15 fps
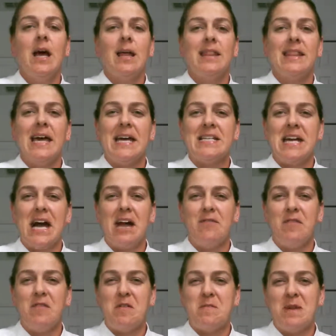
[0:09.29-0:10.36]
that I've
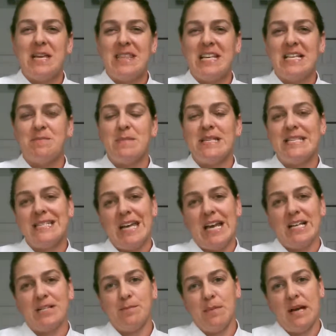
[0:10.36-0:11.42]
even made these
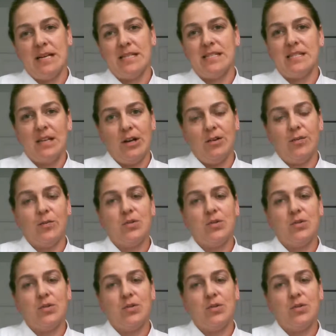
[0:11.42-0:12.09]
mistakes myself.